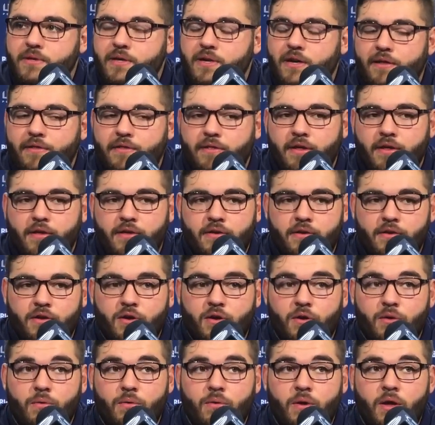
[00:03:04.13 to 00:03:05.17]
And I think
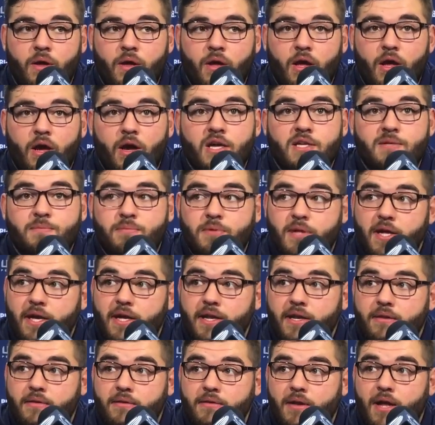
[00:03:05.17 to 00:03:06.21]
us
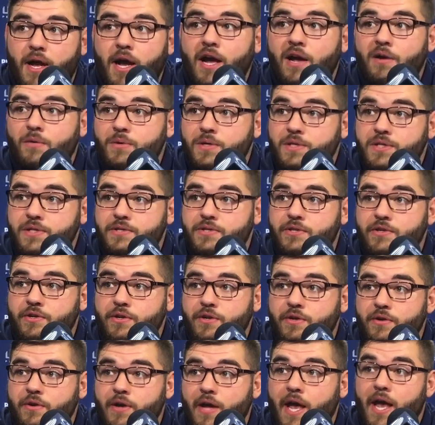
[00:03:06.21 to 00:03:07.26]
playing Iowa this
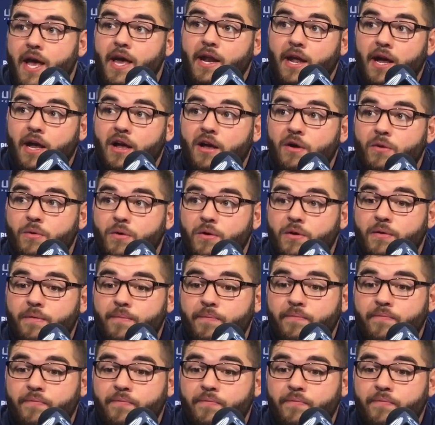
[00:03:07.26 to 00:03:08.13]
year at Iowa,